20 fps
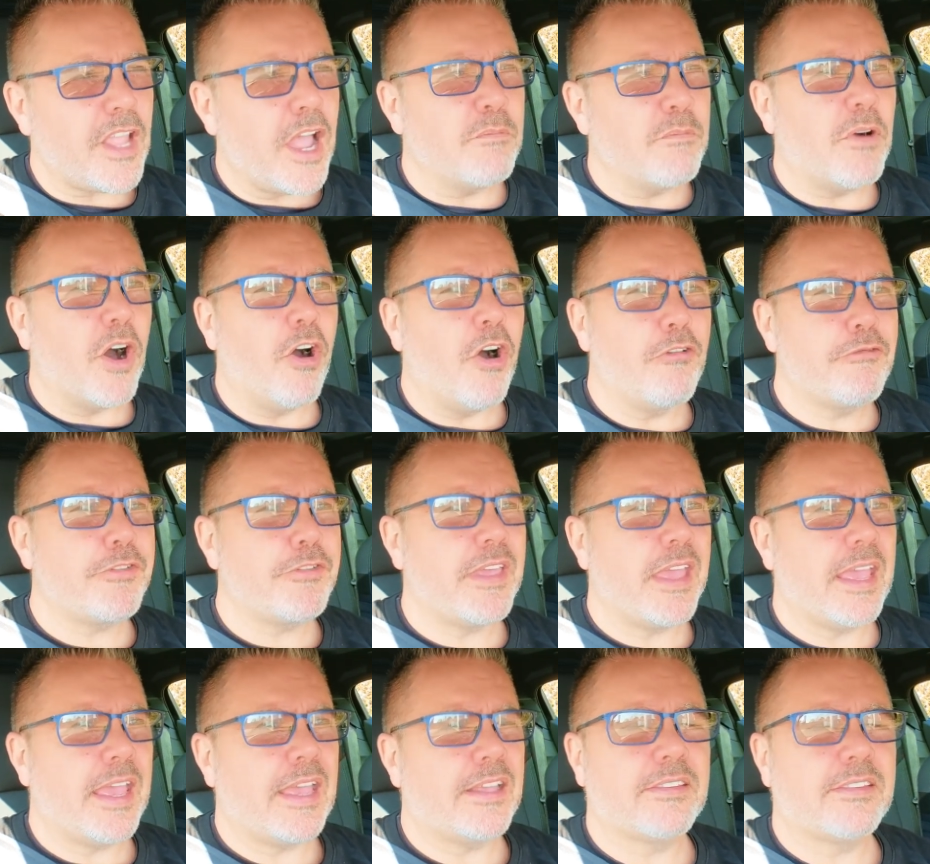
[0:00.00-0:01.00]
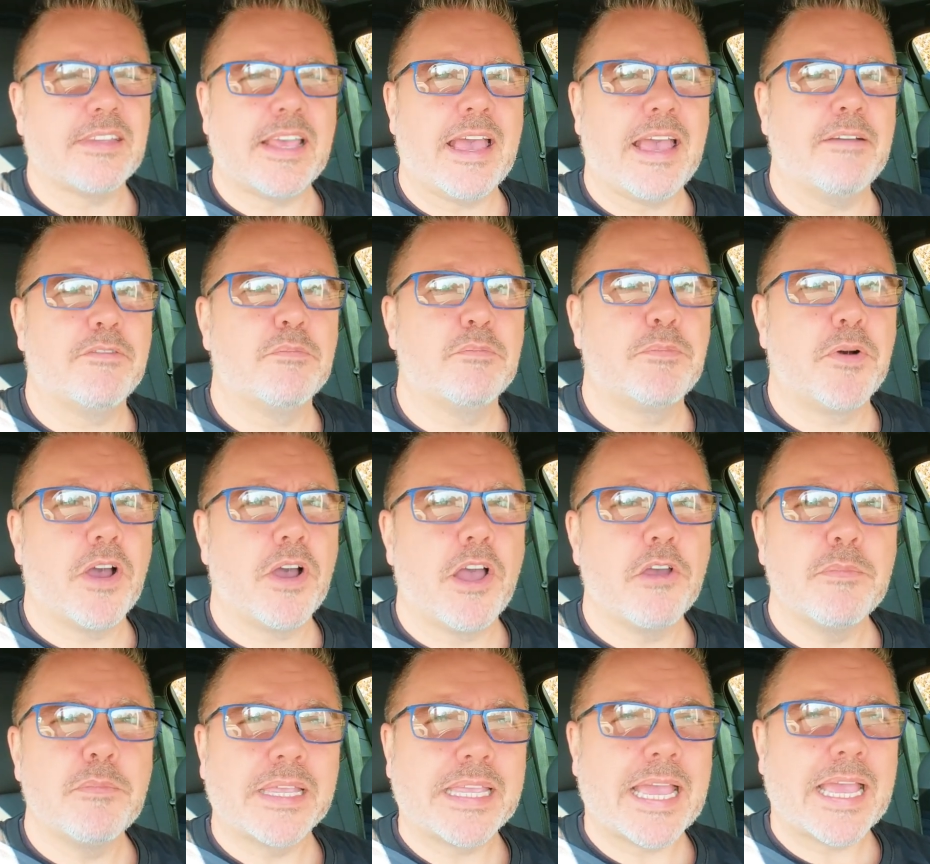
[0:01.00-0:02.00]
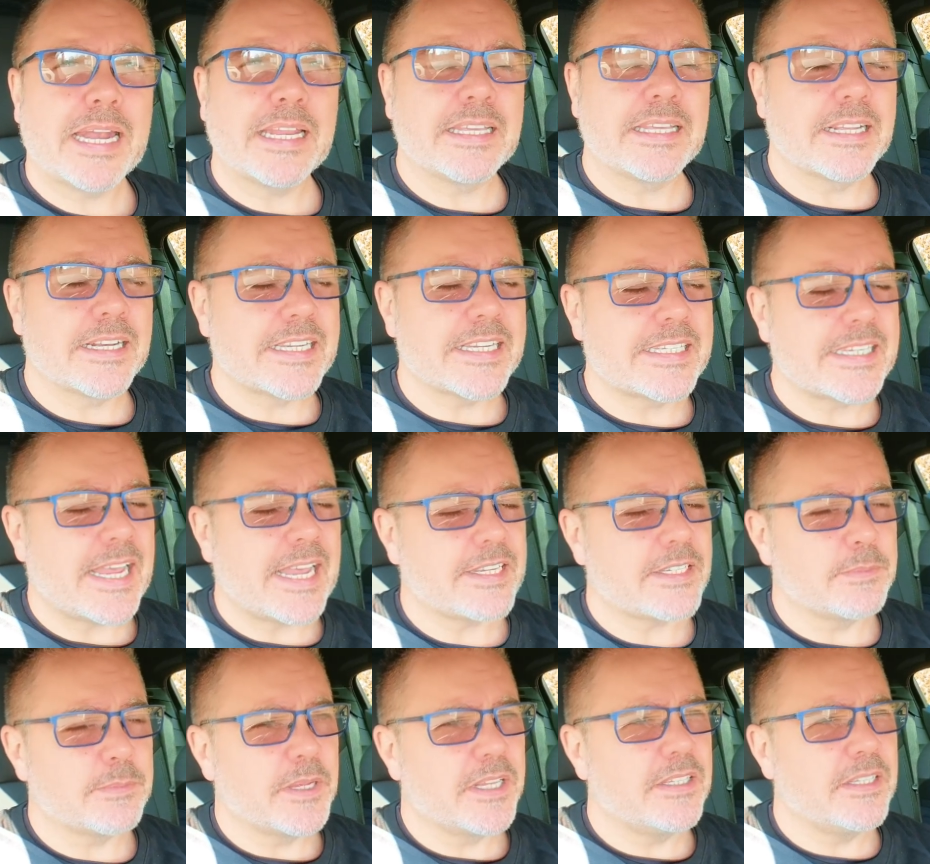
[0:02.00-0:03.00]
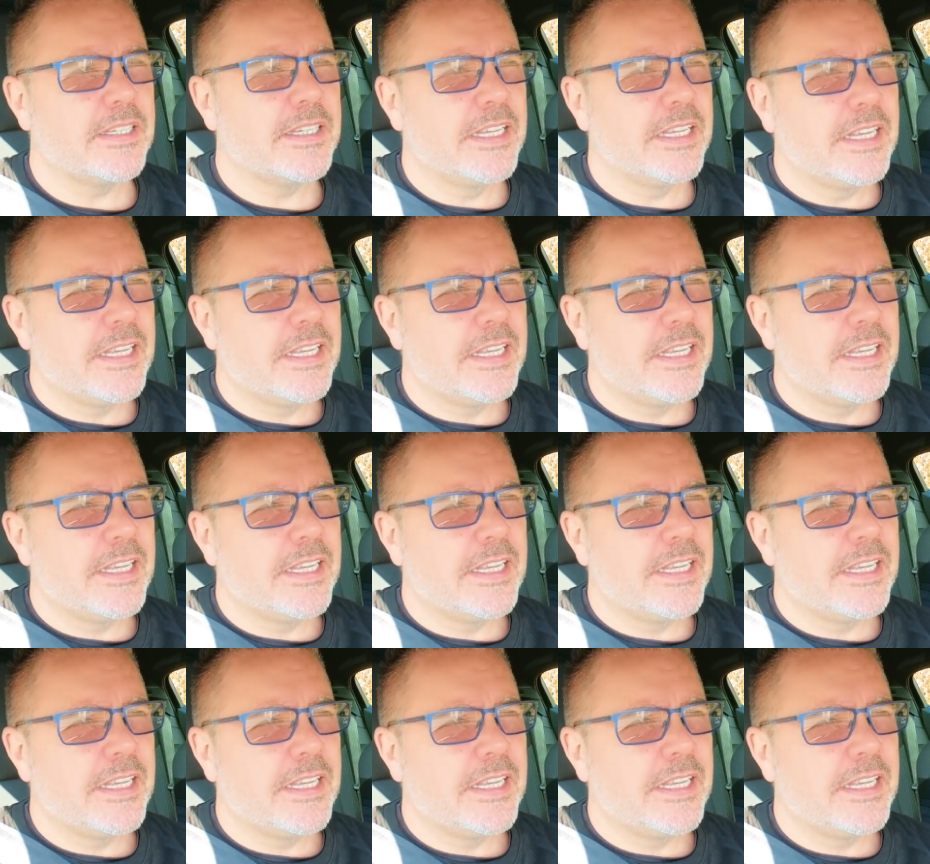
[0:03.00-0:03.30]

I'm off there to have a biomechanical assessment,